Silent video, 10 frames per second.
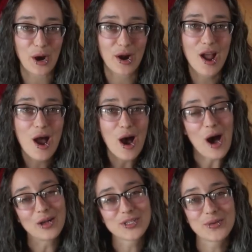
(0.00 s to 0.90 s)
bar.
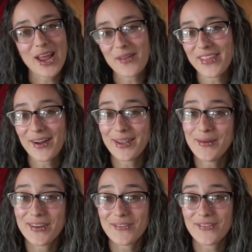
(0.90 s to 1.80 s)
Also down there,
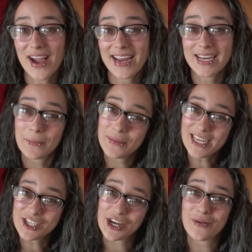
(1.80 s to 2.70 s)
you can find
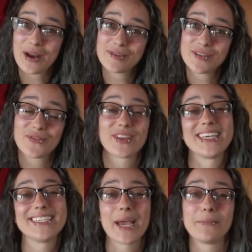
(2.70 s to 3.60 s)
complete show notes for
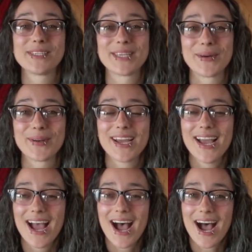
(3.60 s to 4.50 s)
this episode.
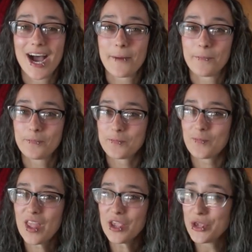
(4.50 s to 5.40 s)

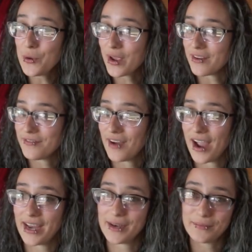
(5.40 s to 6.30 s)
You can
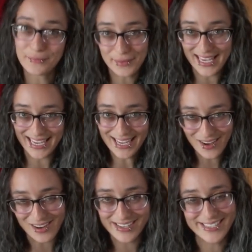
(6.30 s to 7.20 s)
find
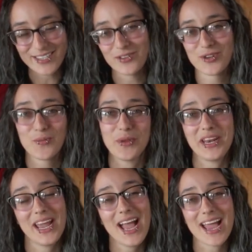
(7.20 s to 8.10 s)
me on social
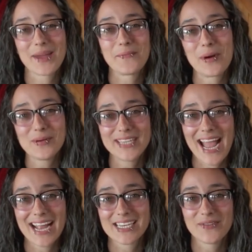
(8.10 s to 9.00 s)
media. I am most
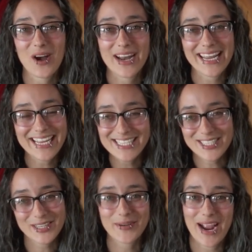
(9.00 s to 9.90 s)
active on
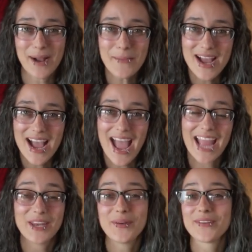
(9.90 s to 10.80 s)
Instagram,
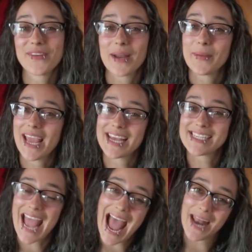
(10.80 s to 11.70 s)
and you can find me
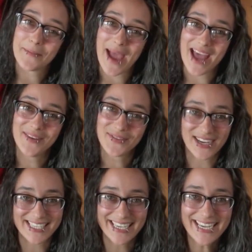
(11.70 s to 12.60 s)
as
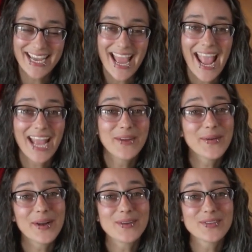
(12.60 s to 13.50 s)
@Maddfuzzy. And
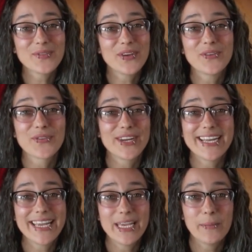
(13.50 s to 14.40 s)
you can also feel
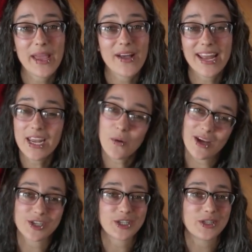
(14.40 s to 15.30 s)
free to email any
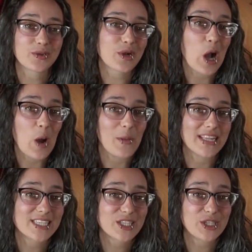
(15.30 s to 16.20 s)
questions or
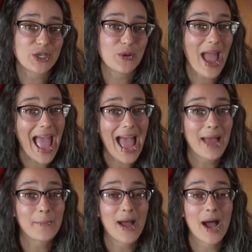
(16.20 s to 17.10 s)
comments to
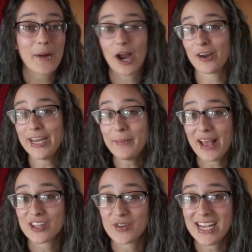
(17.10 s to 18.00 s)
our
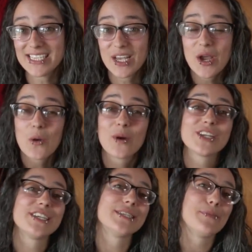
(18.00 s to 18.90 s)
email address,
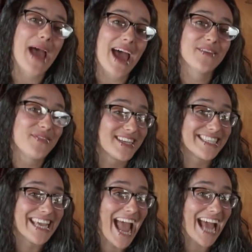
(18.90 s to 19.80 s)
which is
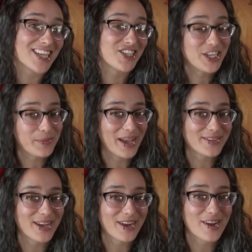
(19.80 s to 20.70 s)

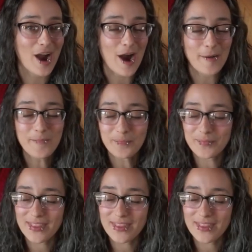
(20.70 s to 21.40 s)
maddfuzzy@gmail.com.